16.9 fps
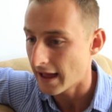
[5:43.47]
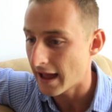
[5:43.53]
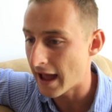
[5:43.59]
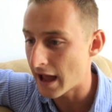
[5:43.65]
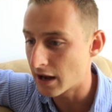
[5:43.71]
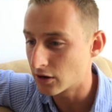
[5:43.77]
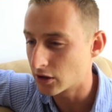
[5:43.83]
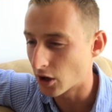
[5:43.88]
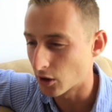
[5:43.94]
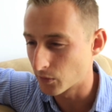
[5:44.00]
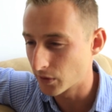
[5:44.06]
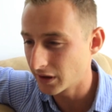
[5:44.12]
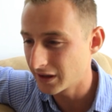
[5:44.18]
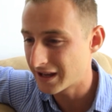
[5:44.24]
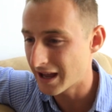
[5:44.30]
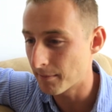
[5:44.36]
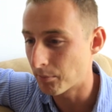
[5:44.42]
and you know
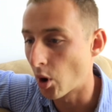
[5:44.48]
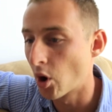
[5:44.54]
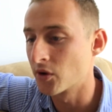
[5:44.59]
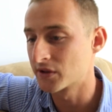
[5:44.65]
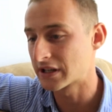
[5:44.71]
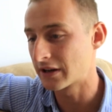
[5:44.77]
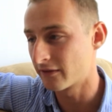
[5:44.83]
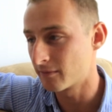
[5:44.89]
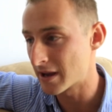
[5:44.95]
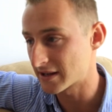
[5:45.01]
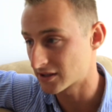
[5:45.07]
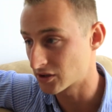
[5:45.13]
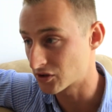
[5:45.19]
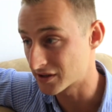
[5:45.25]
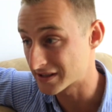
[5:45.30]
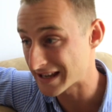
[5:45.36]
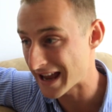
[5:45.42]
really get positive
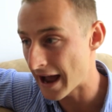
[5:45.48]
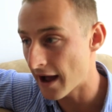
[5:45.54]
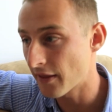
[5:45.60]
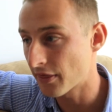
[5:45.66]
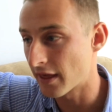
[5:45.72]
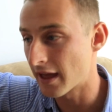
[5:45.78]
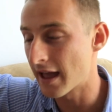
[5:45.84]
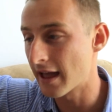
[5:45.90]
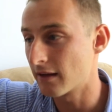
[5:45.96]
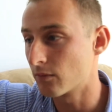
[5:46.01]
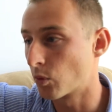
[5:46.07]
messages out there.